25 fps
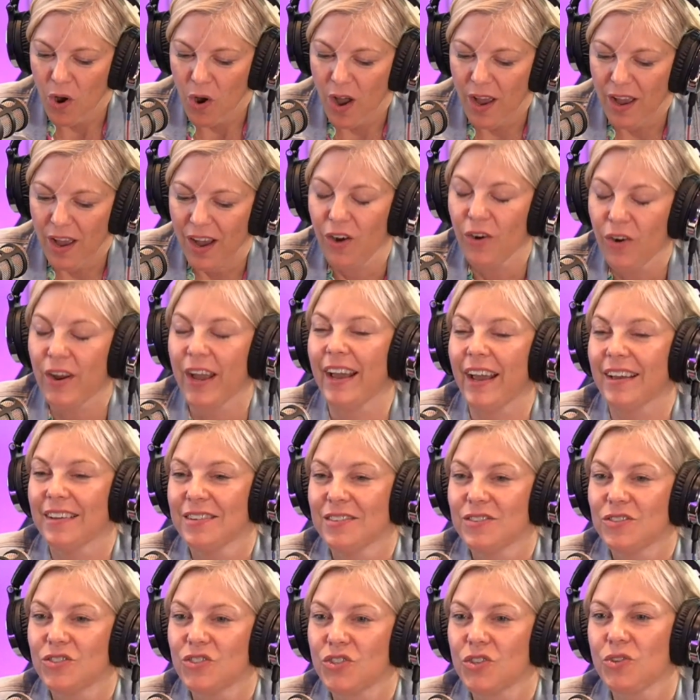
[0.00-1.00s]
Okay.
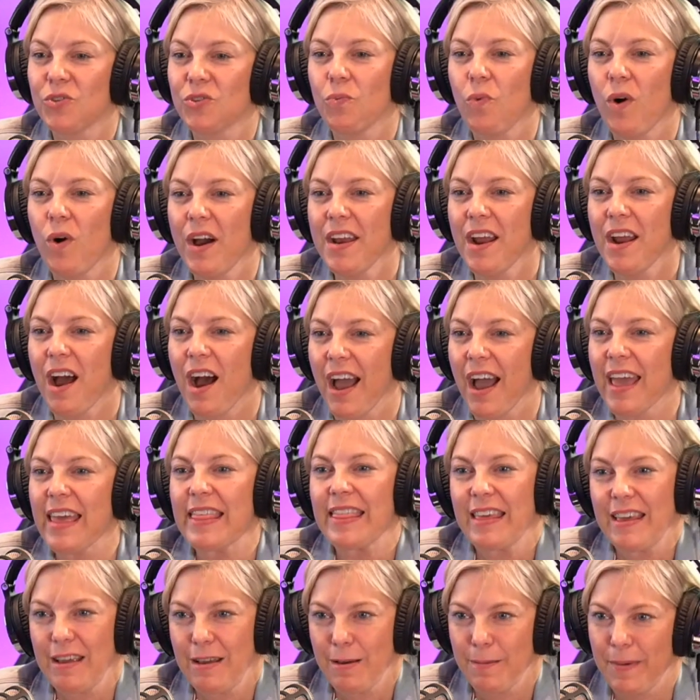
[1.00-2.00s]
So the one I
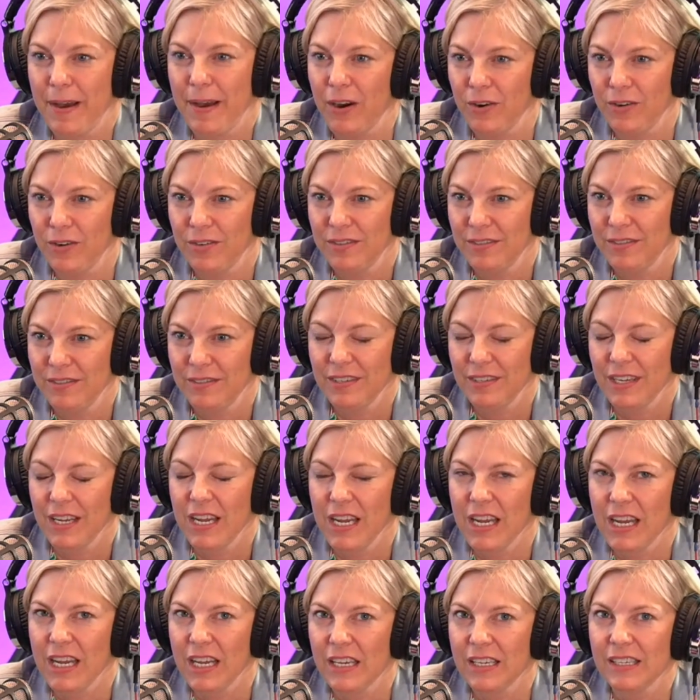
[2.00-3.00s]
think about
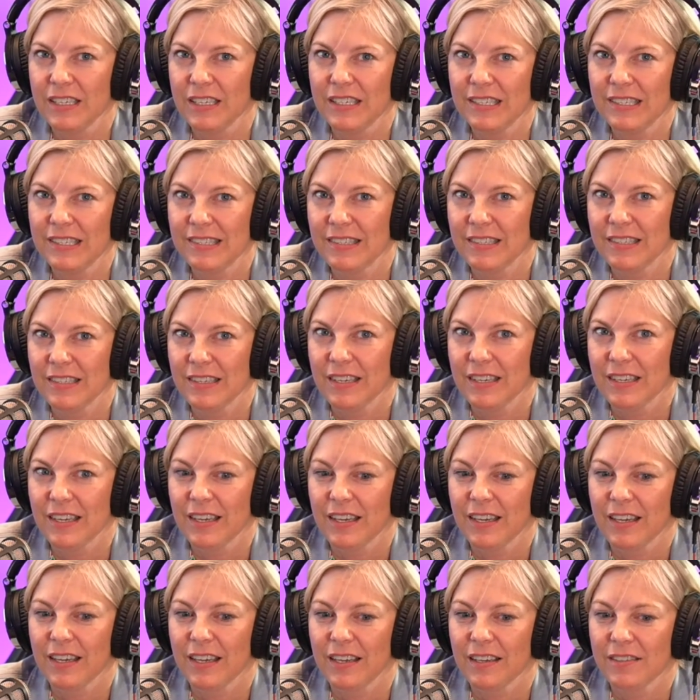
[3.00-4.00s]
is,
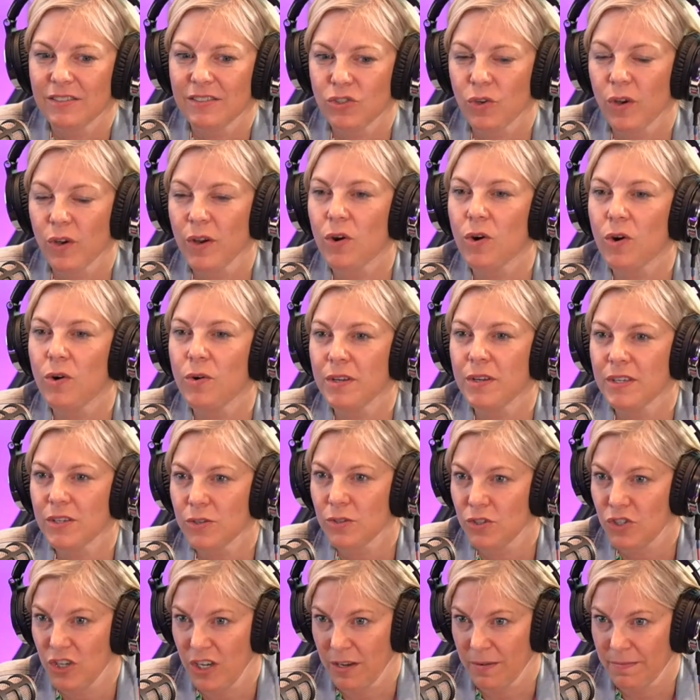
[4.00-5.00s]
so I go into
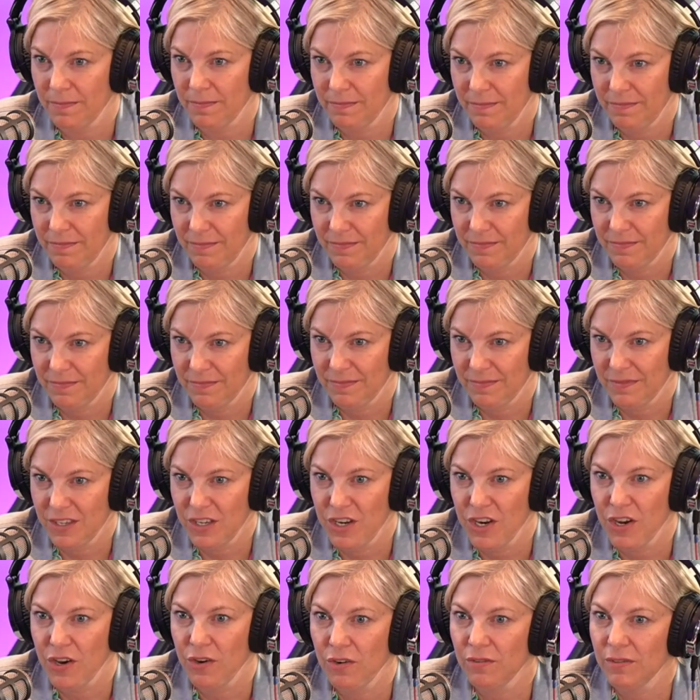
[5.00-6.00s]
a gym,
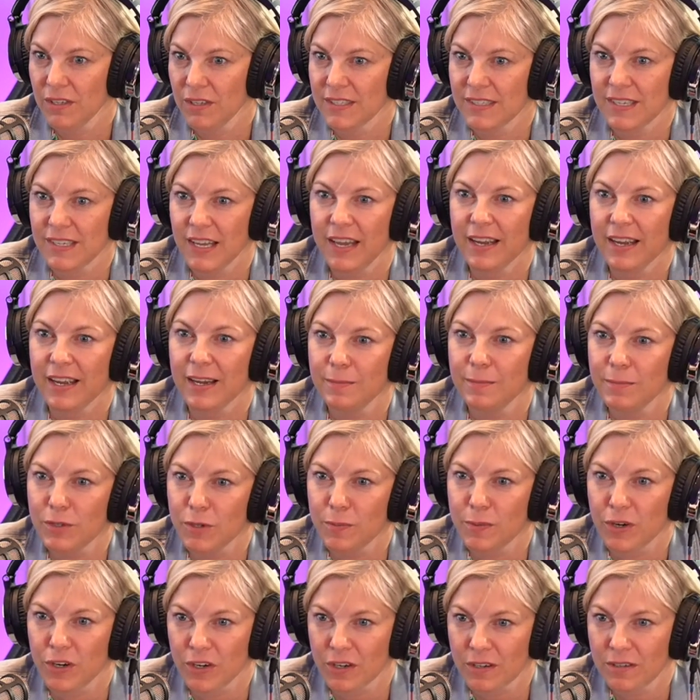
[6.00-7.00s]
let's say I come to
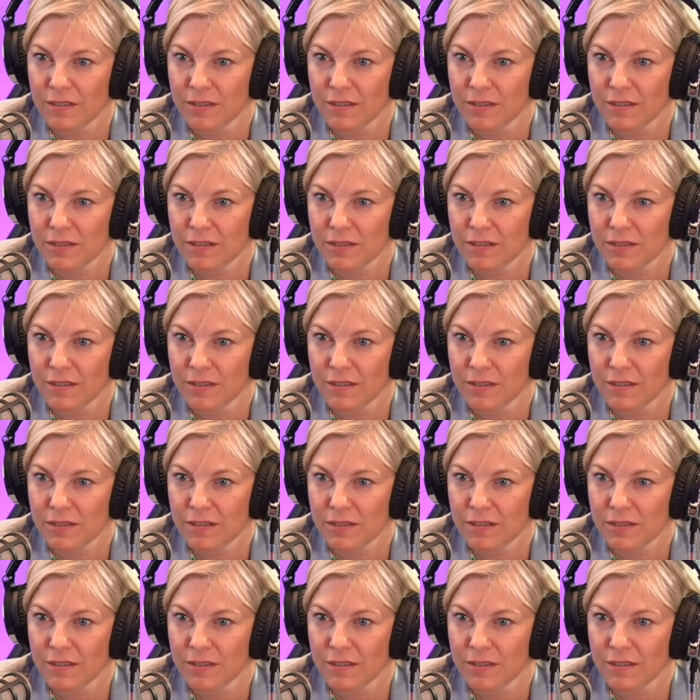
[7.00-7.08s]
Burn.